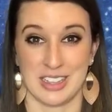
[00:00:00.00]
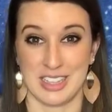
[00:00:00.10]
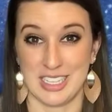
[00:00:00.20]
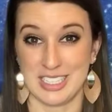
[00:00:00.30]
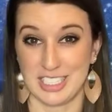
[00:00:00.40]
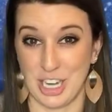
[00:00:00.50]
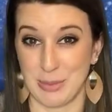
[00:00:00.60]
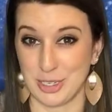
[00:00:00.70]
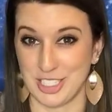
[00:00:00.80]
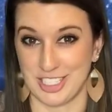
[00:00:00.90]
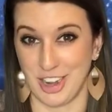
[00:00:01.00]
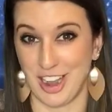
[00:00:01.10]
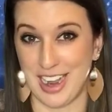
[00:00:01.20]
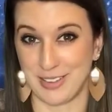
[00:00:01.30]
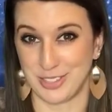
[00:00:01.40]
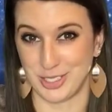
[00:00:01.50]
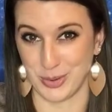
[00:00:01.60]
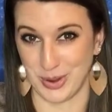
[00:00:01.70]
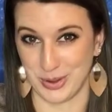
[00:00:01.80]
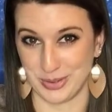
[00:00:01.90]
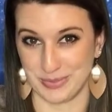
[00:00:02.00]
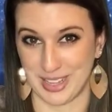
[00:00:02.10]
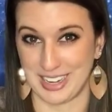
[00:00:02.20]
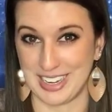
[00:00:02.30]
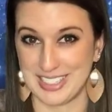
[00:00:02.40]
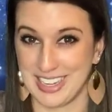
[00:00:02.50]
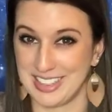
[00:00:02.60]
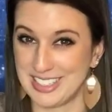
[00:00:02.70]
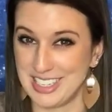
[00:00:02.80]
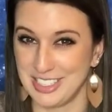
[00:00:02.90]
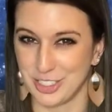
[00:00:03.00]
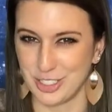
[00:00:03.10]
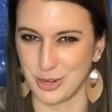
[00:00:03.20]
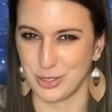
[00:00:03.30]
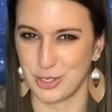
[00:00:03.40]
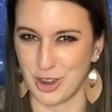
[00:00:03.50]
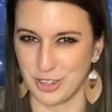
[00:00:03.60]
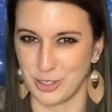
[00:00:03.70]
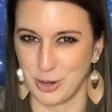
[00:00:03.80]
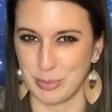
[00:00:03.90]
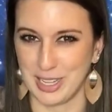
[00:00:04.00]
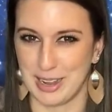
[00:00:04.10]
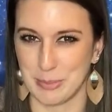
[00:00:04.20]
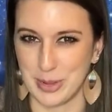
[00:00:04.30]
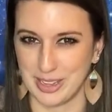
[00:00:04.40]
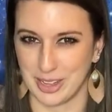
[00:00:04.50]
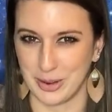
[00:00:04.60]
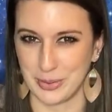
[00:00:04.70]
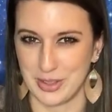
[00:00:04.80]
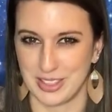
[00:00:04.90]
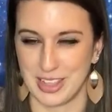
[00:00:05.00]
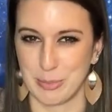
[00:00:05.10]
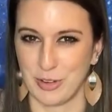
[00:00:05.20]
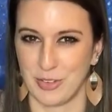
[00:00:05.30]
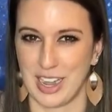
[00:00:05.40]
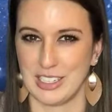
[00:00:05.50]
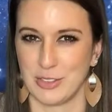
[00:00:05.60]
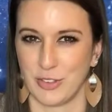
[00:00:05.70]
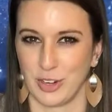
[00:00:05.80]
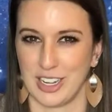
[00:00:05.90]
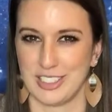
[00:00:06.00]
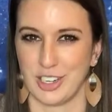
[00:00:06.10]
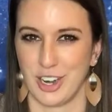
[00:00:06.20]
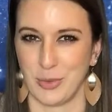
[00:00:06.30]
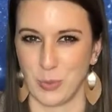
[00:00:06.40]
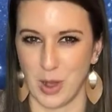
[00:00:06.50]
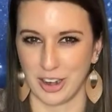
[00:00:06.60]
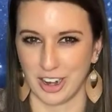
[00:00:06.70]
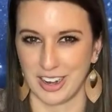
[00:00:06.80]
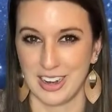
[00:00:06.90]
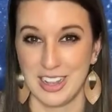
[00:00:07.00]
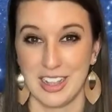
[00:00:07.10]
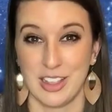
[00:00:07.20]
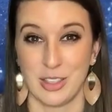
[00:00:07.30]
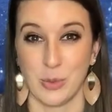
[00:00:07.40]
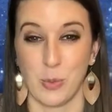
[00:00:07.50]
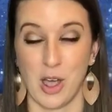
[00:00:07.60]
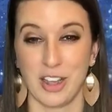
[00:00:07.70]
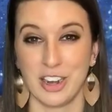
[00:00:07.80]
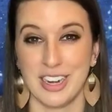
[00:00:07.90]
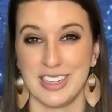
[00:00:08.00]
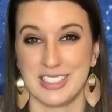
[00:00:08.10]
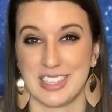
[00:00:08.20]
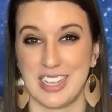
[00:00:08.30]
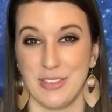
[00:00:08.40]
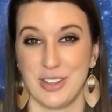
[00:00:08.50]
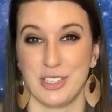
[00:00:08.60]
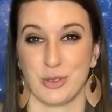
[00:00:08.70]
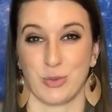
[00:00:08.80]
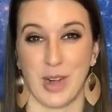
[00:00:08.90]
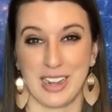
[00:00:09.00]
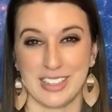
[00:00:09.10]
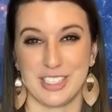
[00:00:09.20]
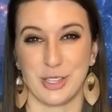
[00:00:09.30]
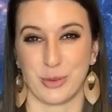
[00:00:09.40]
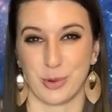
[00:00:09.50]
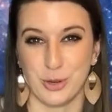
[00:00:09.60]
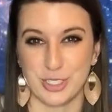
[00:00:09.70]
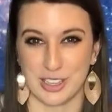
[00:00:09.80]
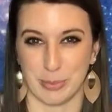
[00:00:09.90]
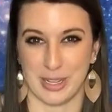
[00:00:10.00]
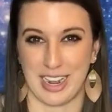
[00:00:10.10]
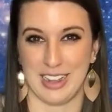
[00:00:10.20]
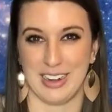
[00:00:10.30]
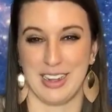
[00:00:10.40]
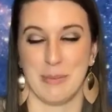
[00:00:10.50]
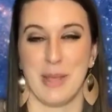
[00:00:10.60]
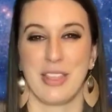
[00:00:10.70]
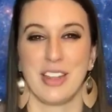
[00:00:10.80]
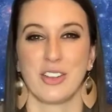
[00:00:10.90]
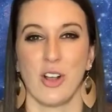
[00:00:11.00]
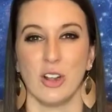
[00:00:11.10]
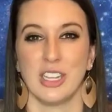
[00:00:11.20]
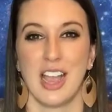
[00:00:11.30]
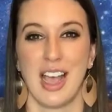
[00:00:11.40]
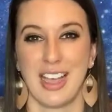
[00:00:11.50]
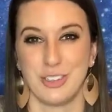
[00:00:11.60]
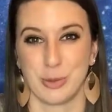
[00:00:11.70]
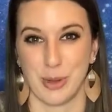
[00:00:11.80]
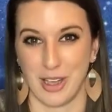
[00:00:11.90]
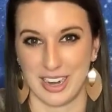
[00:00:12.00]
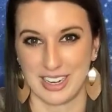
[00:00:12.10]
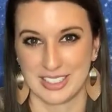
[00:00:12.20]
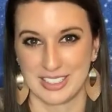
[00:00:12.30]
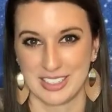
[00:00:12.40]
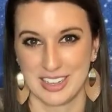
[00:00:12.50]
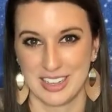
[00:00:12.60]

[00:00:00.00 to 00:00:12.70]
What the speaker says: This chamber does not have soil. Like I said, the seeds are sown onto a plant pillow that provides fertilizer and water. The water is given directly to the roots of the plant in a method called hydroponics.